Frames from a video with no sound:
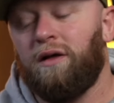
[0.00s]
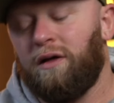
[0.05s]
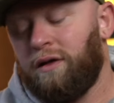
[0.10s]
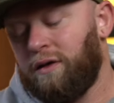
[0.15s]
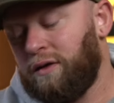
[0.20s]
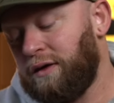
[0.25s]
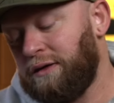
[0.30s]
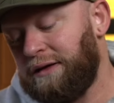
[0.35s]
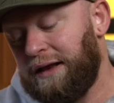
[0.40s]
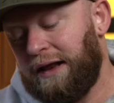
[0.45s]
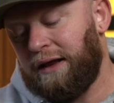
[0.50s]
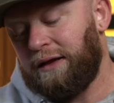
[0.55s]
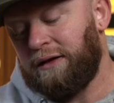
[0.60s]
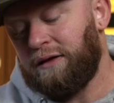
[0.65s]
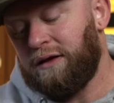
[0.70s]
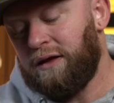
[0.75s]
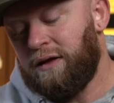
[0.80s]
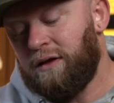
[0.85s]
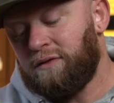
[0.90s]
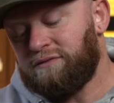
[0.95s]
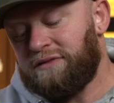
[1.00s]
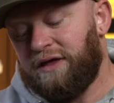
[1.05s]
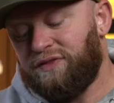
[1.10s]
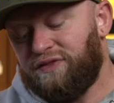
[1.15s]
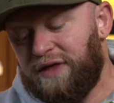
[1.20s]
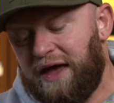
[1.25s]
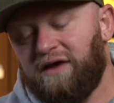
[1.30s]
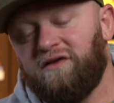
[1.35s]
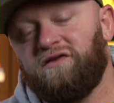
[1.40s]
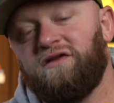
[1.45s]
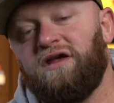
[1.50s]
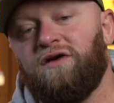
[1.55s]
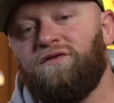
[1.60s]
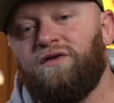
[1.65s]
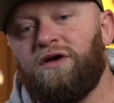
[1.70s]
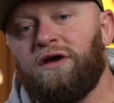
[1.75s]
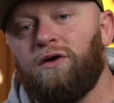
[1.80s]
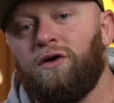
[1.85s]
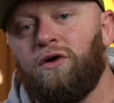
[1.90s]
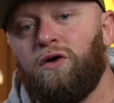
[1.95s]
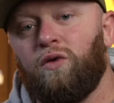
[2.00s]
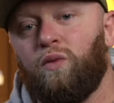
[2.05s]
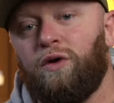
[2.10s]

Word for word: a day like Thanksgiving,